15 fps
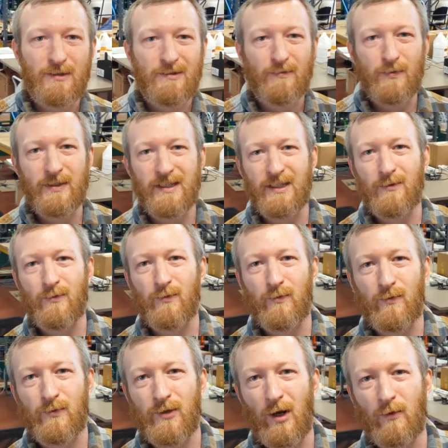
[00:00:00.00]
really
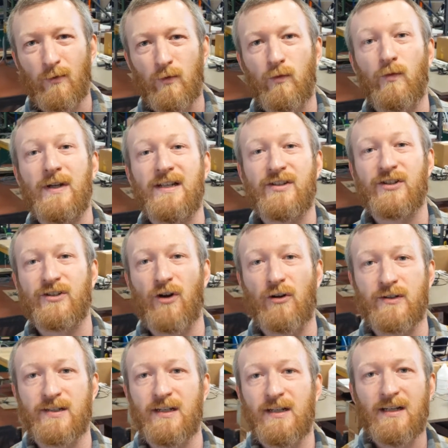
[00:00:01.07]

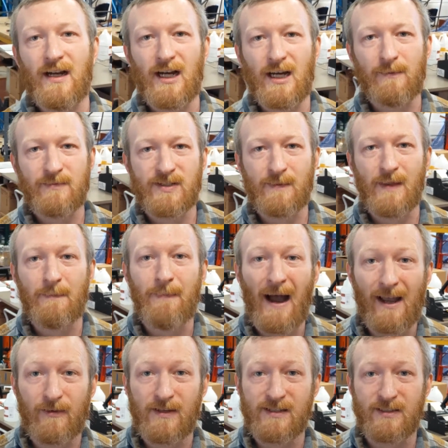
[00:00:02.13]
restart some of the
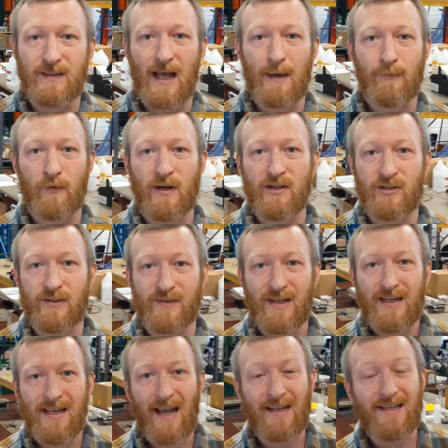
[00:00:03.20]
biodiesel operations
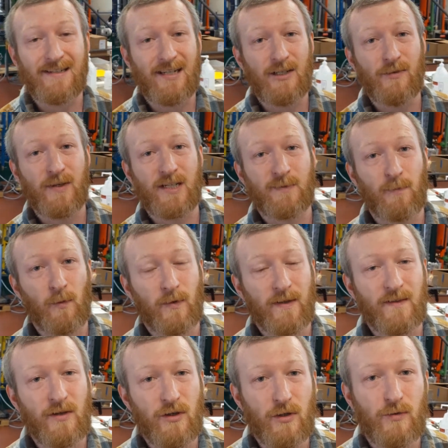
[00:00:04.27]
and continue exploring
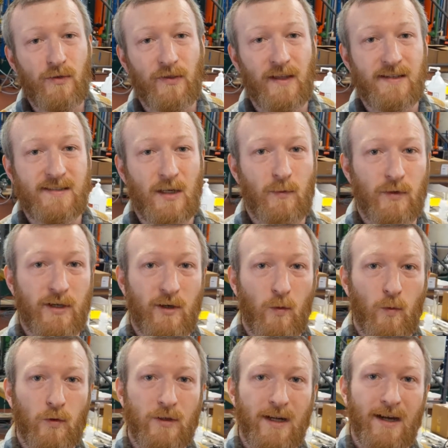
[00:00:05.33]
the new things that we're going
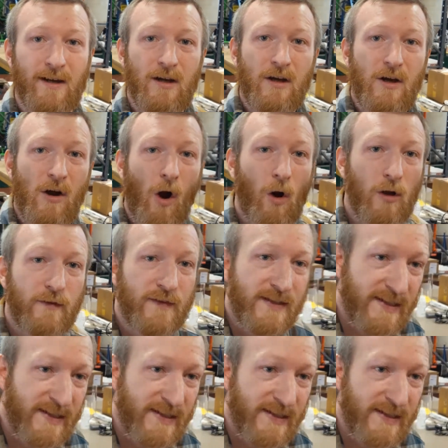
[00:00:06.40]
to work on. All of the